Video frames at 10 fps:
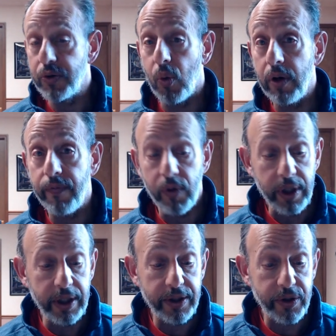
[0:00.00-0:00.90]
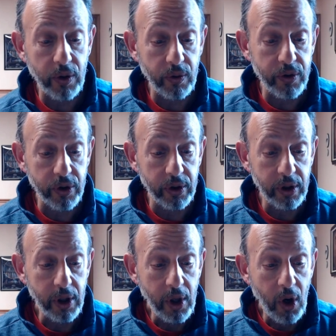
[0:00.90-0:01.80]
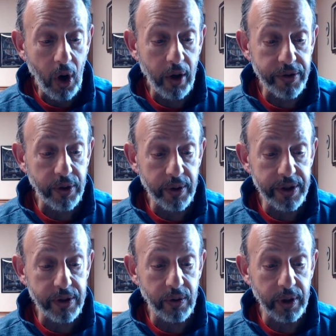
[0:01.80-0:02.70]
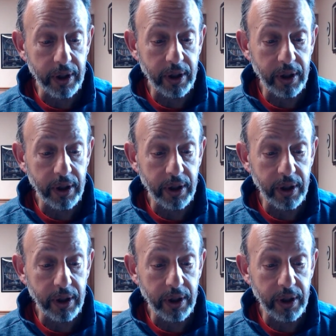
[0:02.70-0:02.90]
one for each soldier, also his tunic.